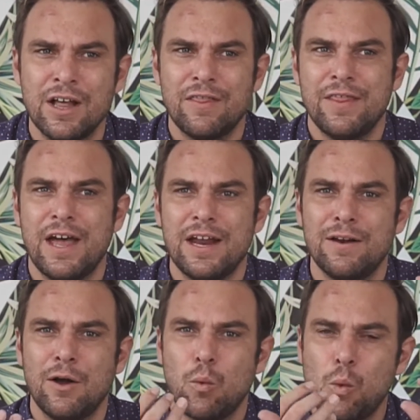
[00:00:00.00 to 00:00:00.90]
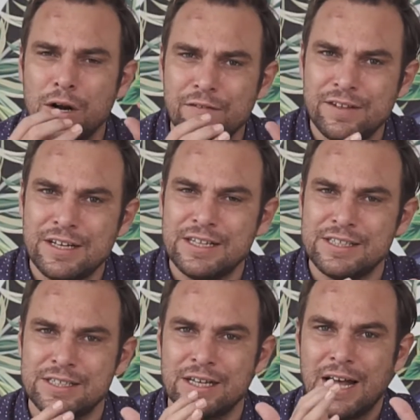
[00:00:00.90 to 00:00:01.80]
then one of
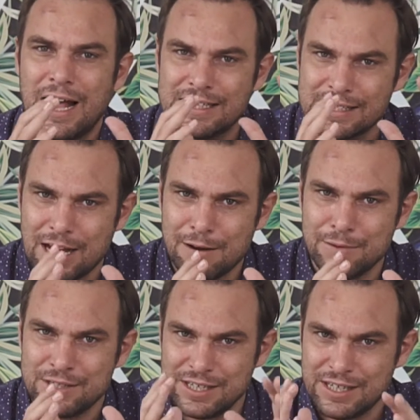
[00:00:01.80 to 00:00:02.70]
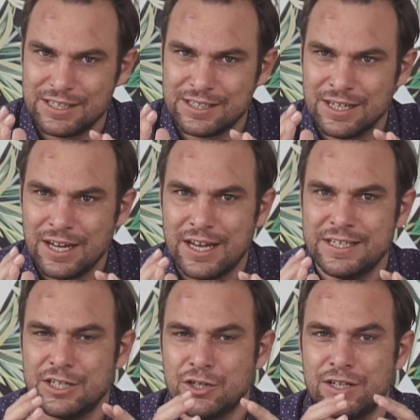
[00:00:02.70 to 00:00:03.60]
these assignments is
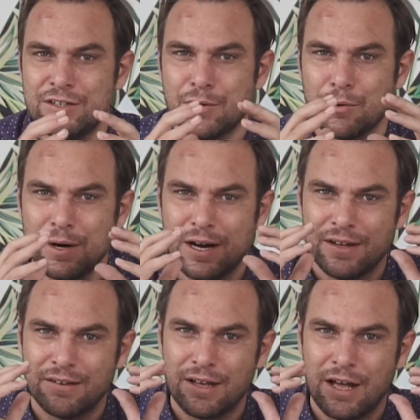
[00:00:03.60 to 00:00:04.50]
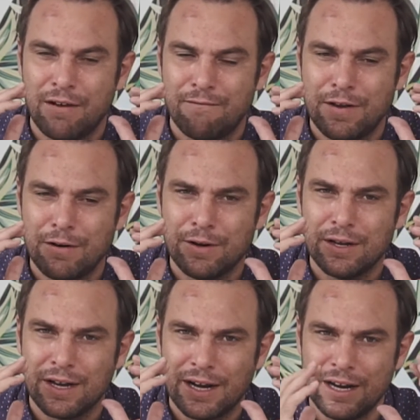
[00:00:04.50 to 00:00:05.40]
that you need to create a very
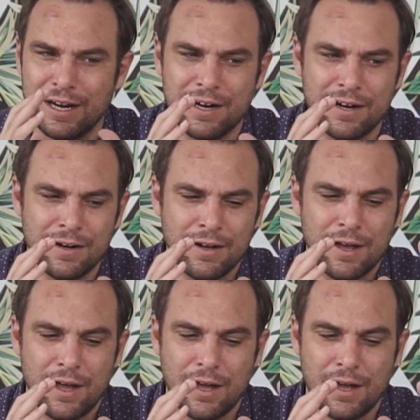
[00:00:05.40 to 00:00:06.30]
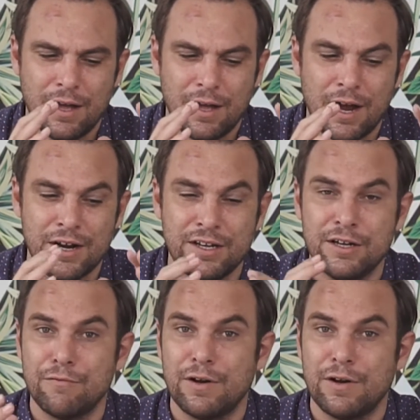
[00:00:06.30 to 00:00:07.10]
clear idea of